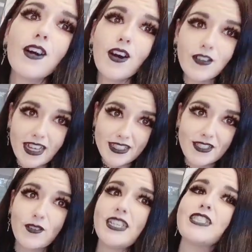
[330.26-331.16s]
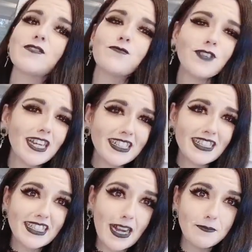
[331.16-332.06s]
Okay, so it's finally
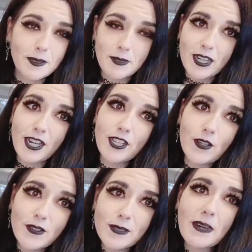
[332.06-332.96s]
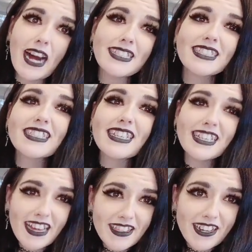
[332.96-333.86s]
time to put our ghost pies
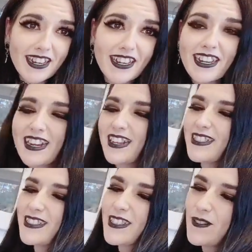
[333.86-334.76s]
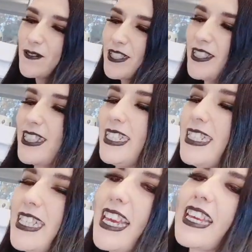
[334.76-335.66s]
together. So you're gonna
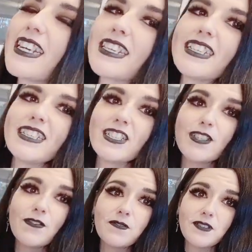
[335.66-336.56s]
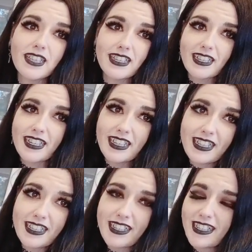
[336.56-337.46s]
take your filling
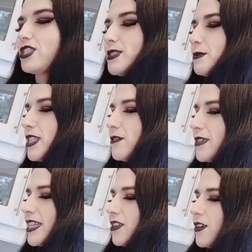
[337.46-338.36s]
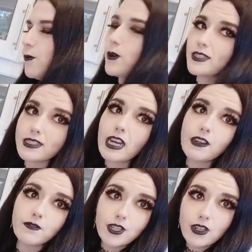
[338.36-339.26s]
here, just put it right on one side
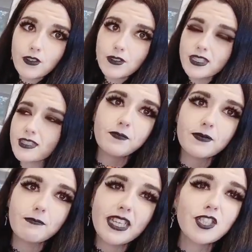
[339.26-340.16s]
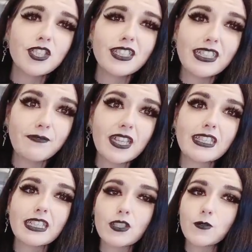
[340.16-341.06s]
of the ghost. Make sure to leave a
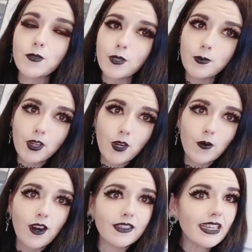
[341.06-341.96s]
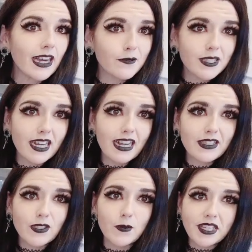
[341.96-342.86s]
little room though on the outside
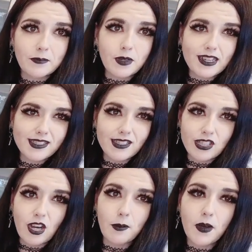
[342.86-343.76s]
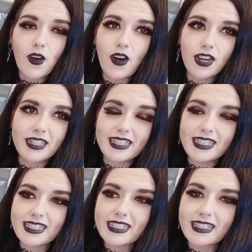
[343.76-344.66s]
so we can press the top on and
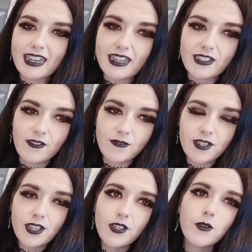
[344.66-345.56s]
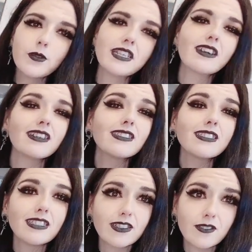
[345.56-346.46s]
we can kind of
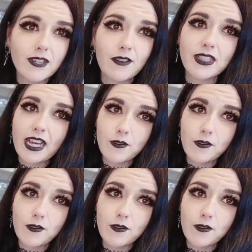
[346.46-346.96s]
seal around the